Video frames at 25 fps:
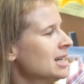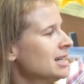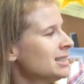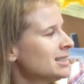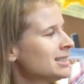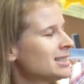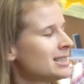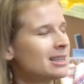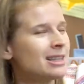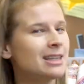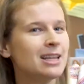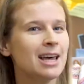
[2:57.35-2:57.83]

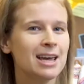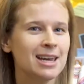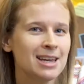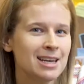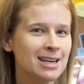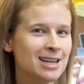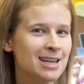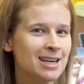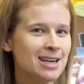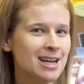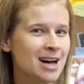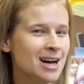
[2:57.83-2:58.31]
delight
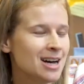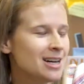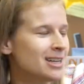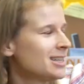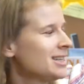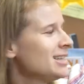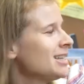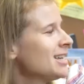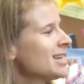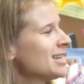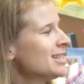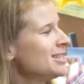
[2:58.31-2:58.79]
in
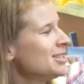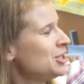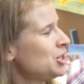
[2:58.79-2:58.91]
honey and